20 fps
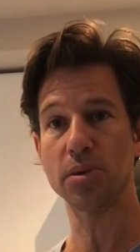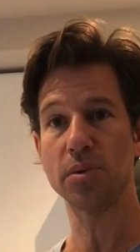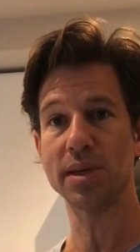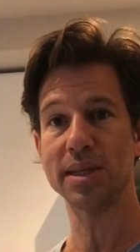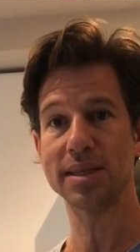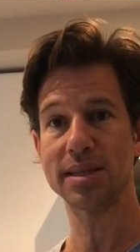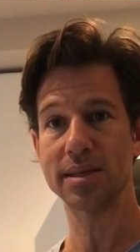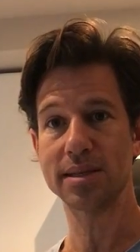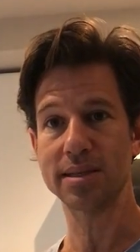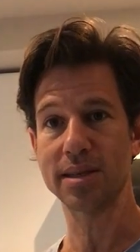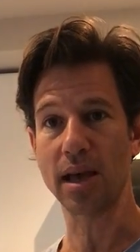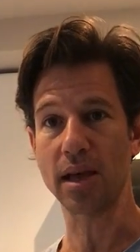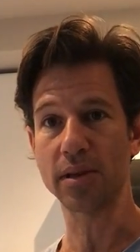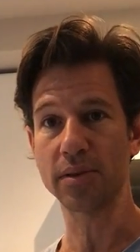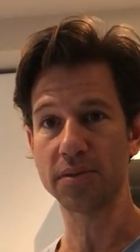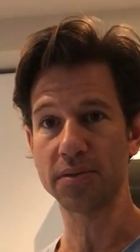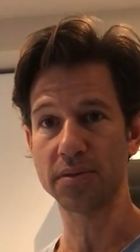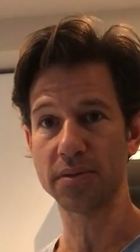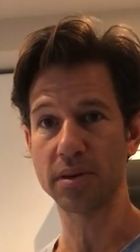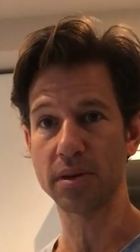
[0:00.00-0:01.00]
you into
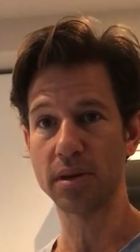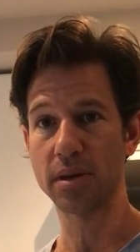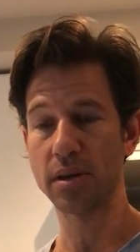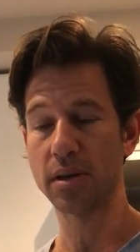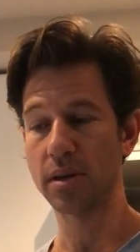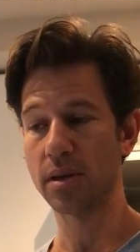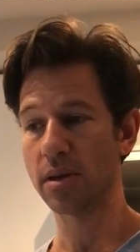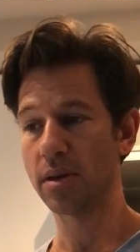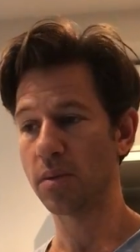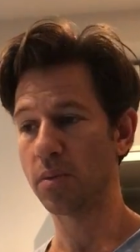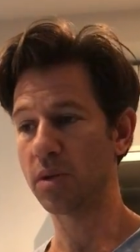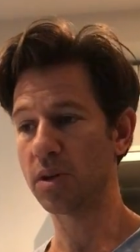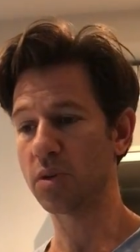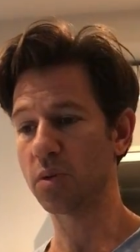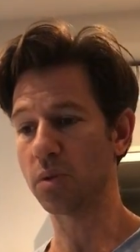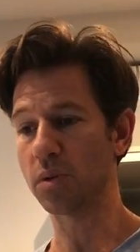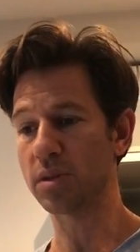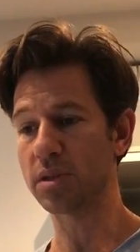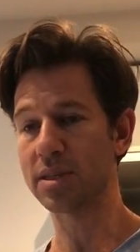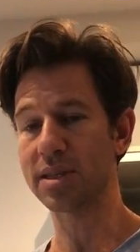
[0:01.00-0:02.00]
self,
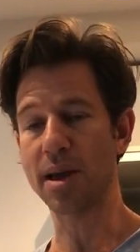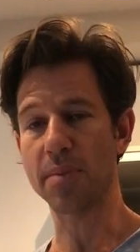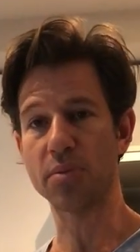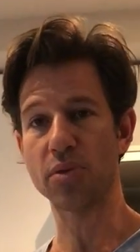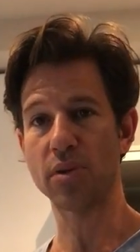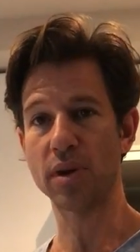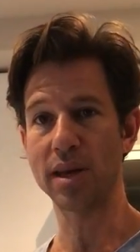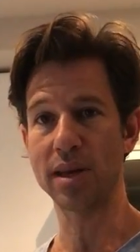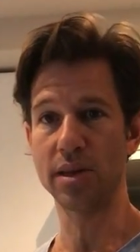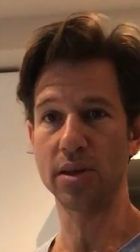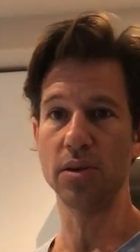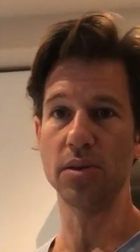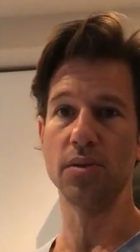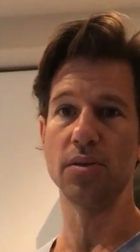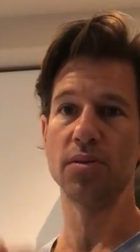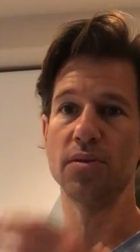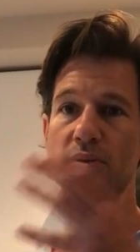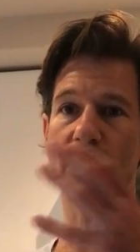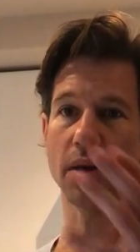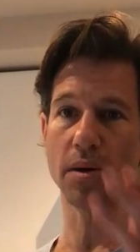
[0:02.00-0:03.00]
which will separate
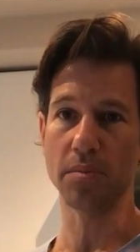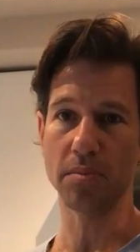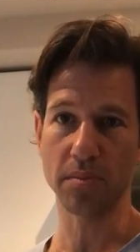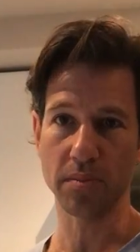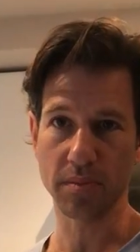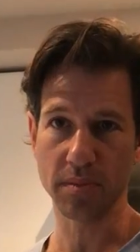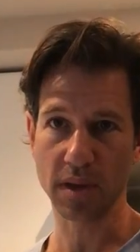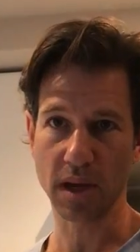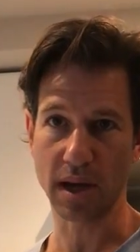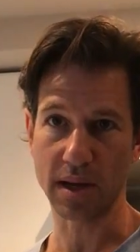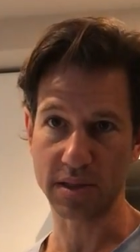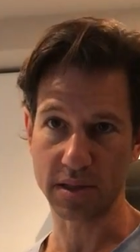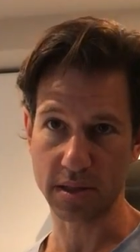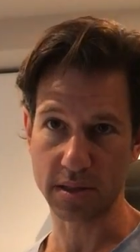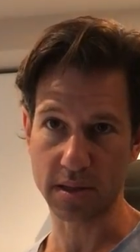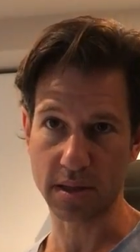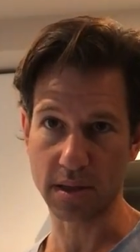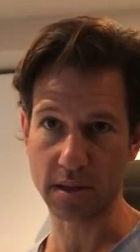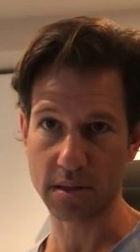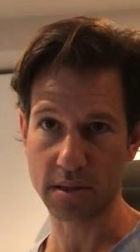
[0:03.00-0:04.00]
you from
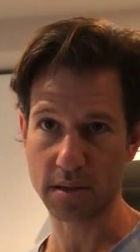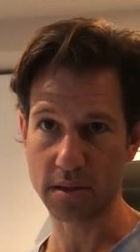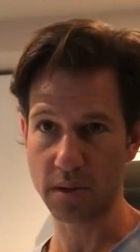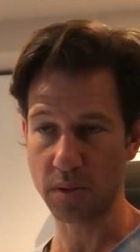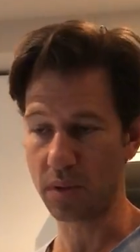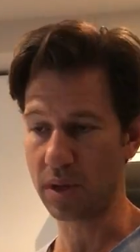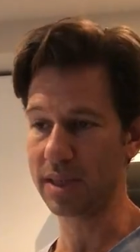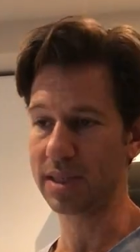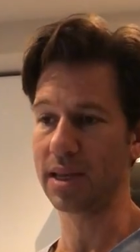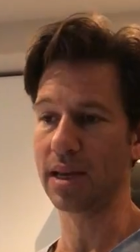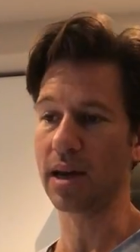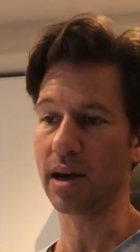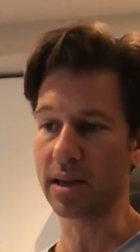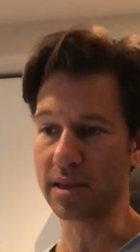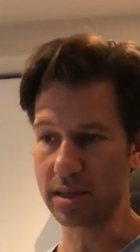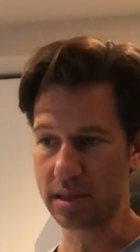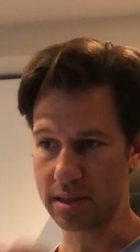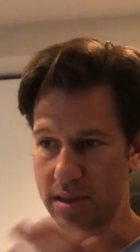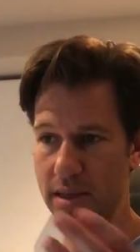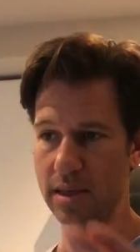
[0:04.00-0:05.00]
consciousness. And when I say
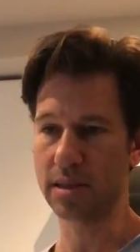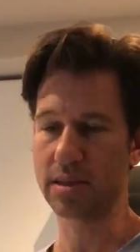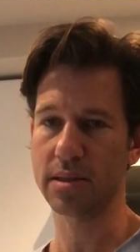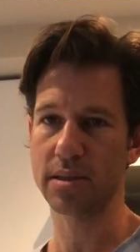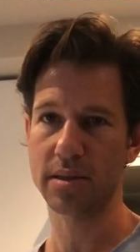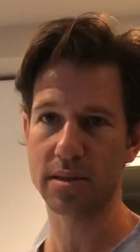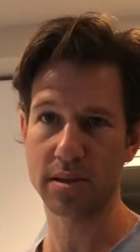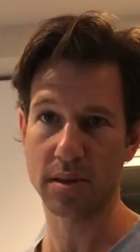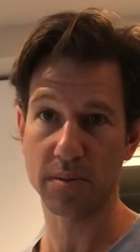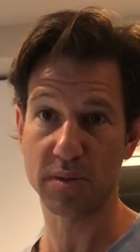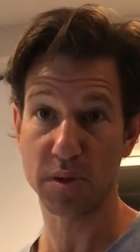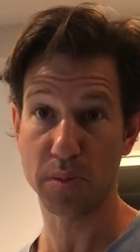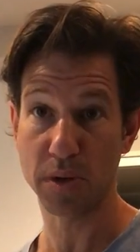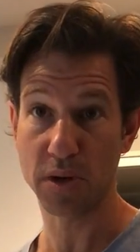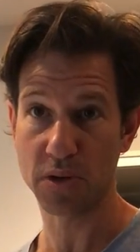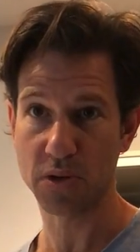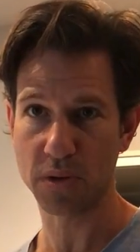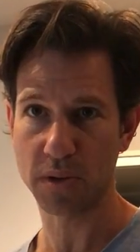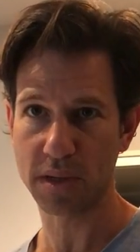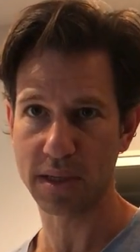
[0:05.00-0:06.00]
consciousness, some
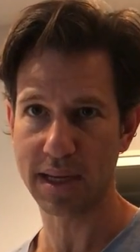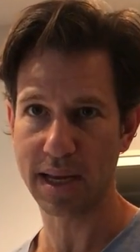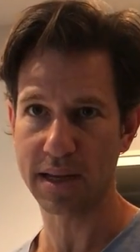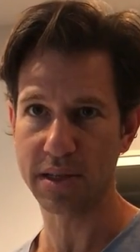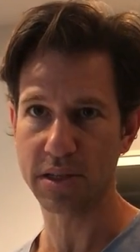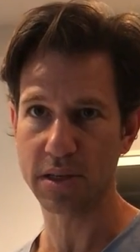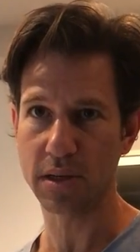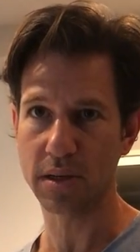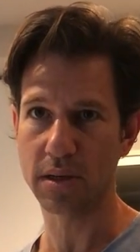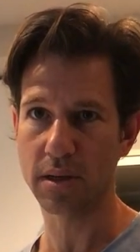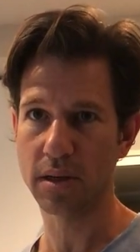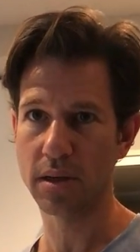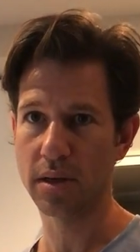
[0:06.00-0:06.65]
spiritual intention.